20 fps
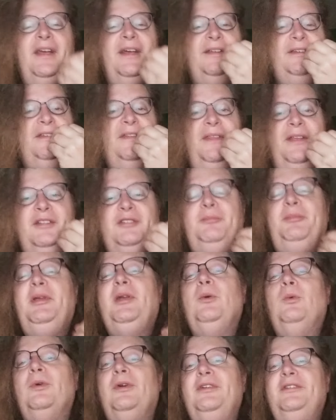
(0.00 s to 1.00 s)
Do they speak
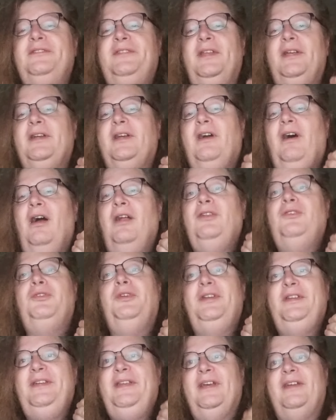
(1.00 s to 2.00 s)
words that
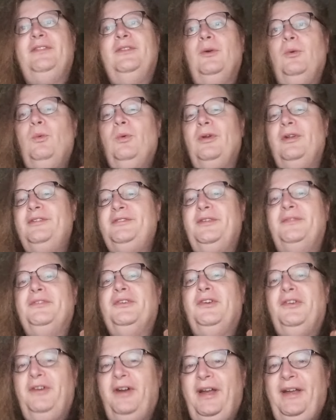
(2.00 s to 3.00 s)
contradict the words of
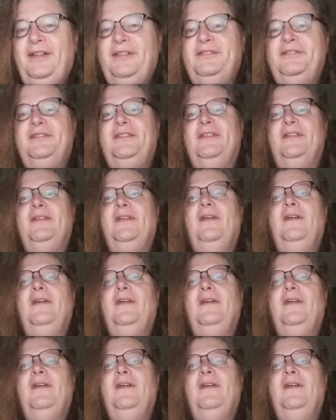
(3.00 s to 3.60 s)
Christ?